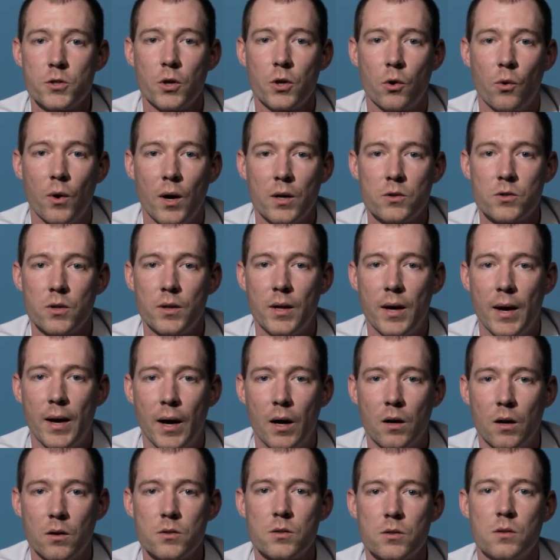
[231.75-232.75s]
to go out to the
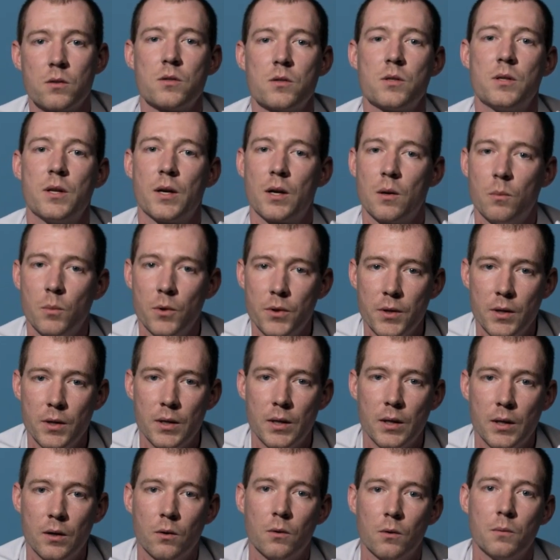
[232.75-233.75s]
house, stick them with a
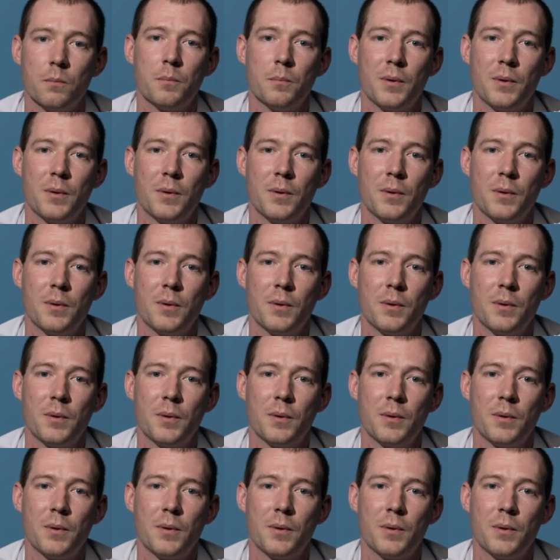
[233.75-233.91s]
needle,